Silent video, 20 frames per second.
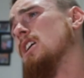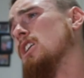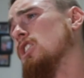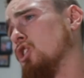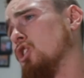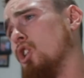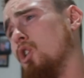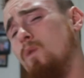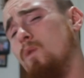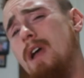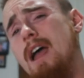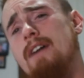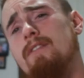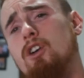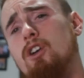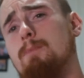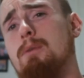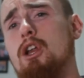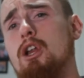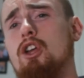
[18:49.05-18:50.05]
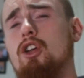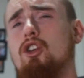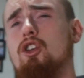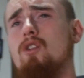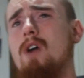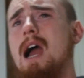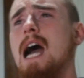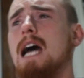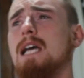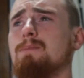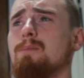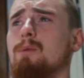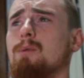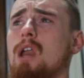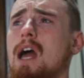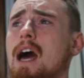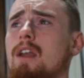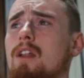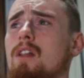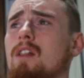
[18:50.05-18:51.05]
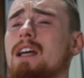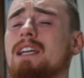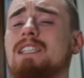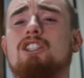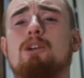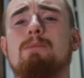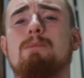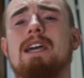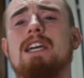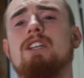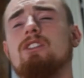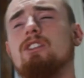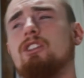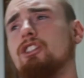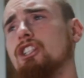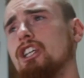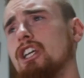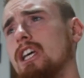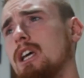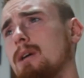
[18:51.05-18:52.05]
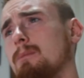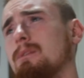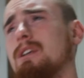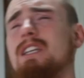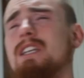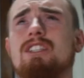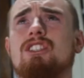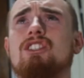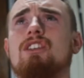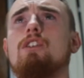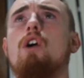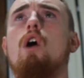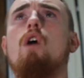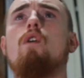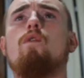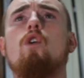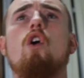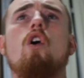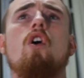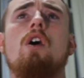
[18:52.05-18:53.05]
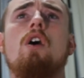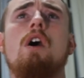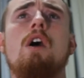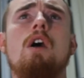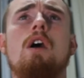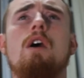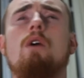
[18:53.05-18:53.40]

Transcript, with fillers: So we have a pretty good grasp on how to like still make it to the gym, and just overall,